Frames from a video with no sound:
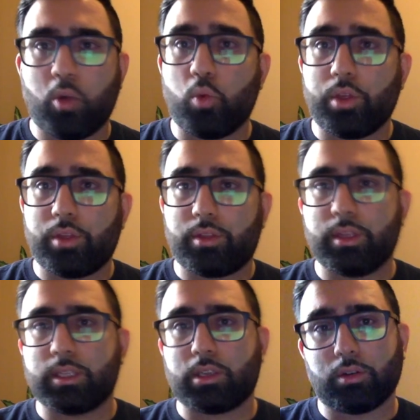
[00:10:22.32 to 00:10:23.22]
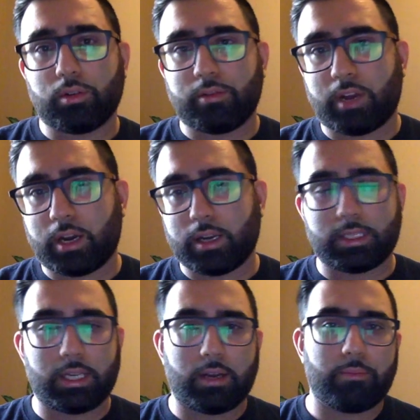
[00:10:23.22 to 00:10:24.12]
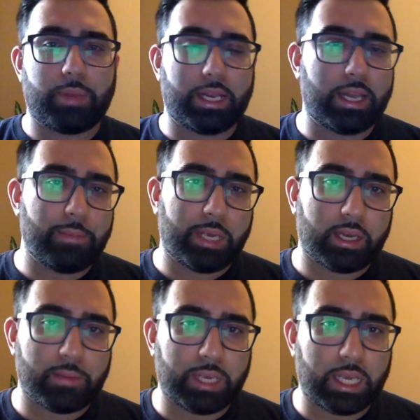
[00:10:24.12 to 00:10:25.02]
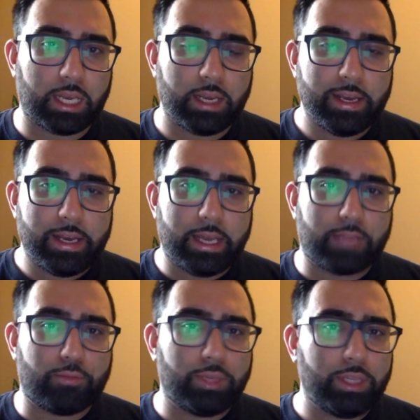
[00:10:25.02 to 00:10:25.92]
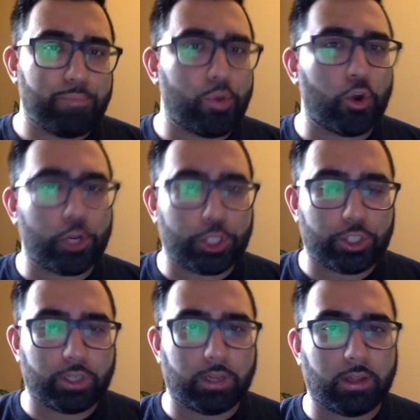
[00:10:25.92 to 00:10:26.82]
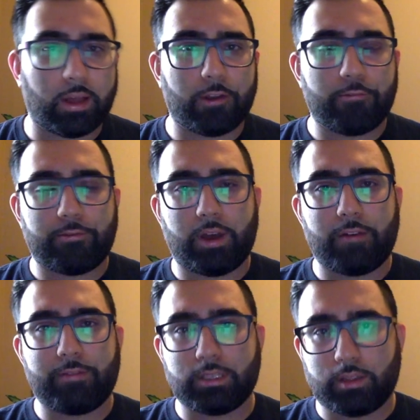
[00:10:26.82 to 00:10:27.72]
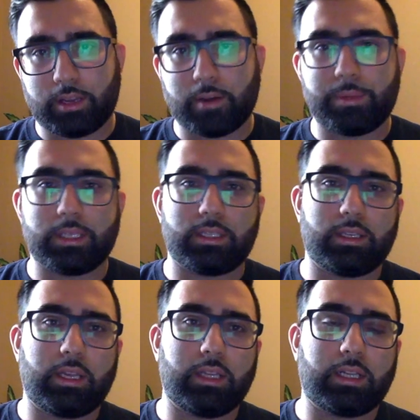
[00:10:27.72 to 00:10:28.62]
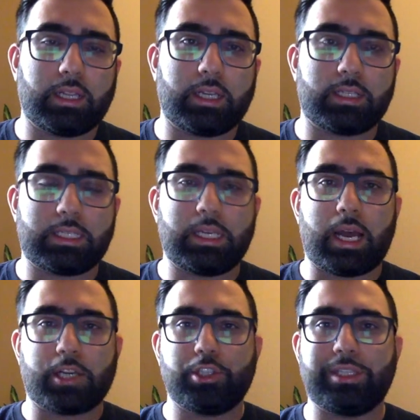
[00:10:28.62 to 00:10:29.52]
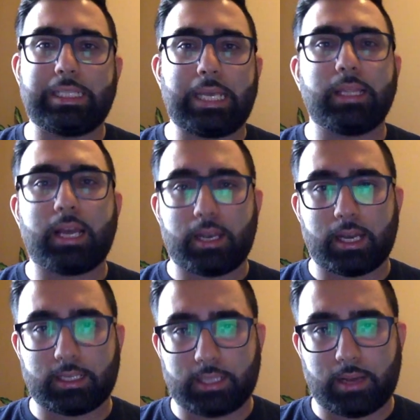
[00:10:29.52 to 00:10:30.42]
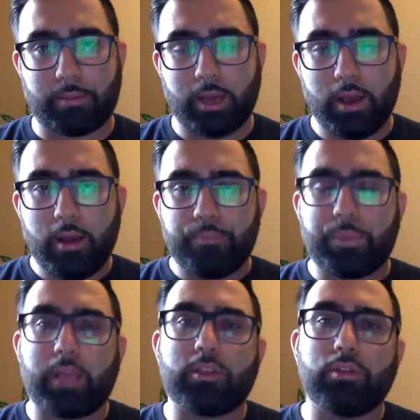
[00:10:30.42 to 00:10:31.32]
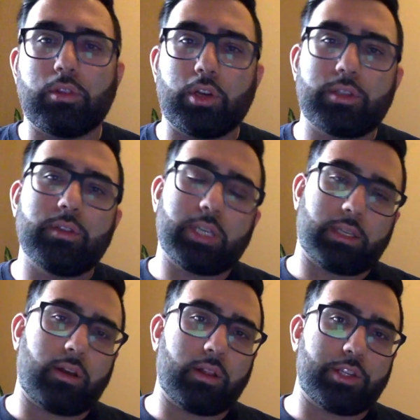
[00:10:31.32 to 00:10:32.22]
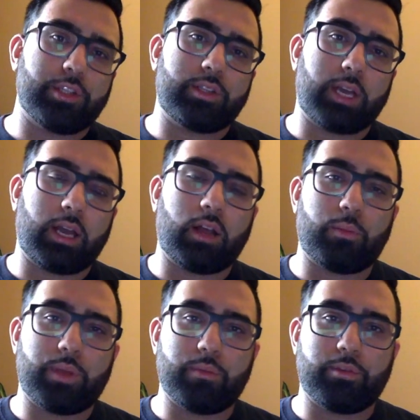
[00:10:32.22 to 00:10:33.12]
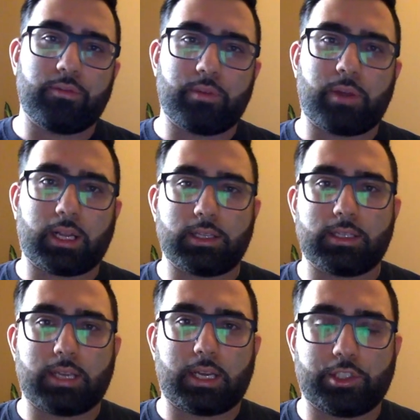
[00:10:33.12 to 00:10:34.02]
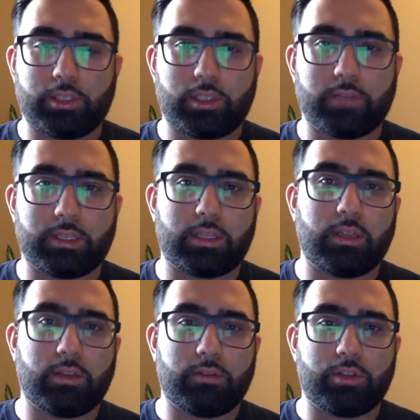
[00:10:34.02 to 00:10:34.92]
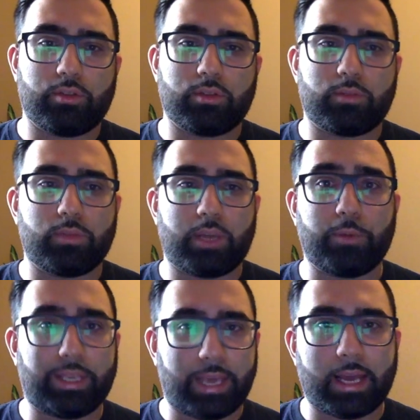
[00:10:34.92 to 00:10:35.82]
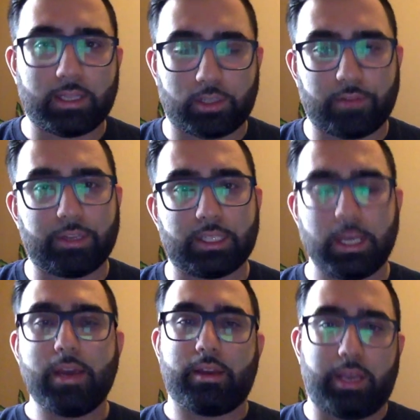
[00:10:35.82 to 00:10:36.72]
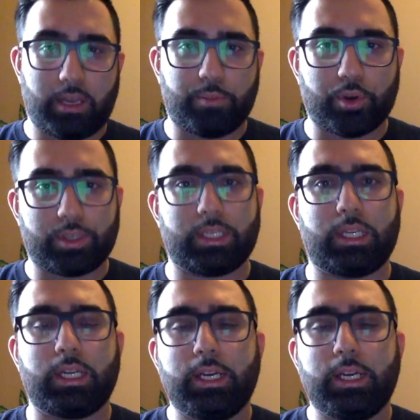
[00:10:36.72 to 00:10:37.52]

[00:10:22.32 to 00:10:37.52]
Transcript: With this coronavirus pandemic coming in, it's really pushed a lot of physiotherapists and clinics to actually take that next step and to look to technology to help improve their practice and actually service the individuals that we can't service in person.